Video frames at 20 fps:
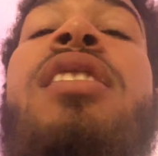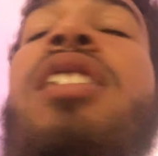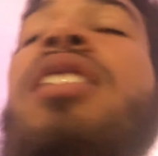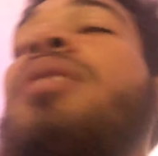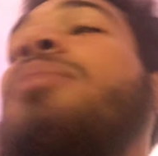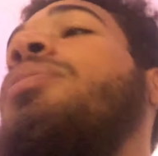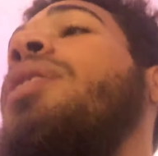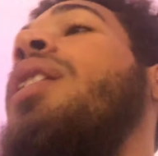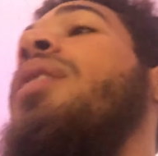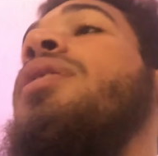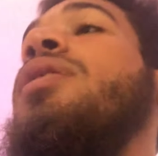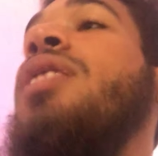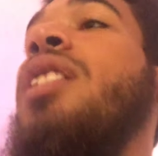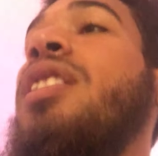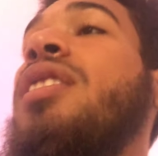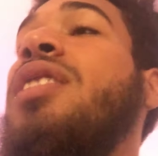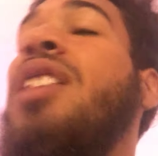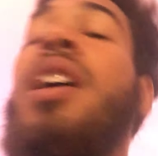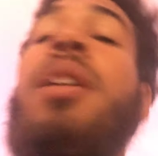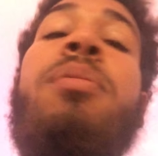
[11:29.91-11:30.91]
They can probably
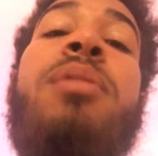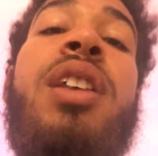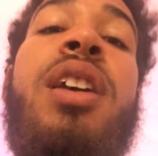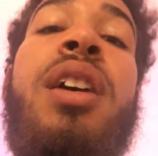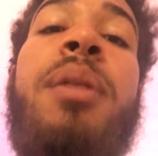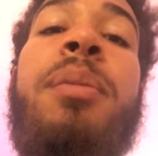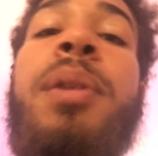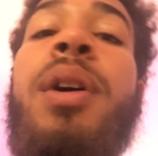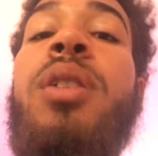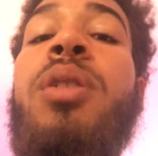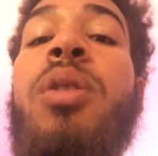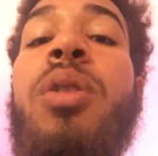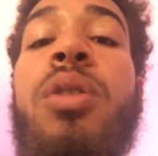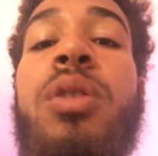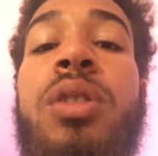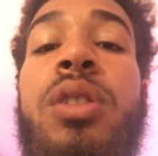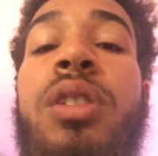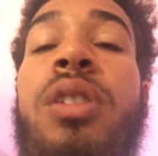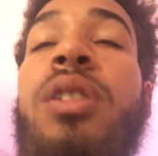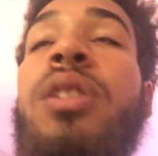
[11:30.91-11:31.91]
say the same thing about
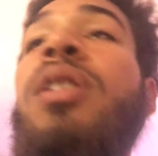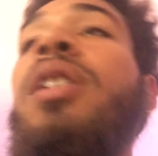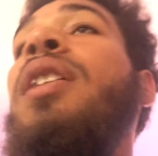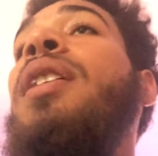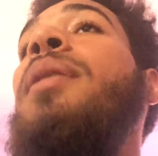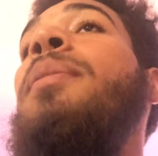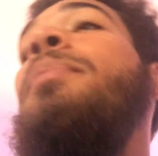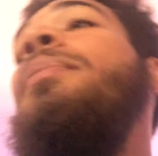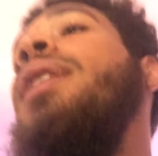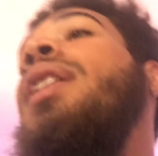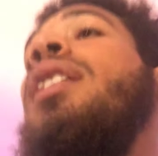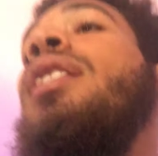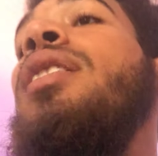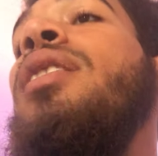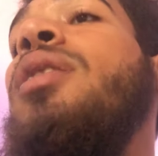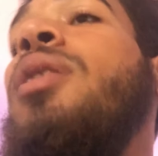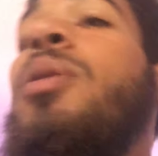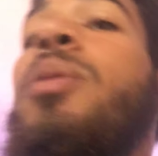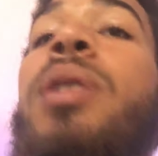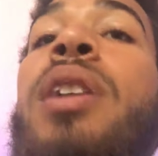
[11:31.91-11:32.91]
older men
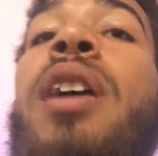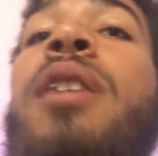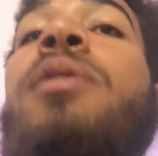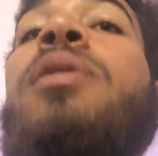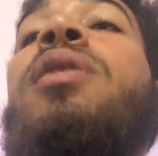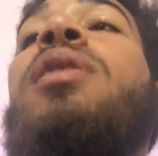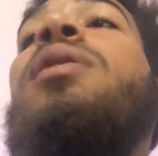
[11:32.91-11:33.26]
or whatever.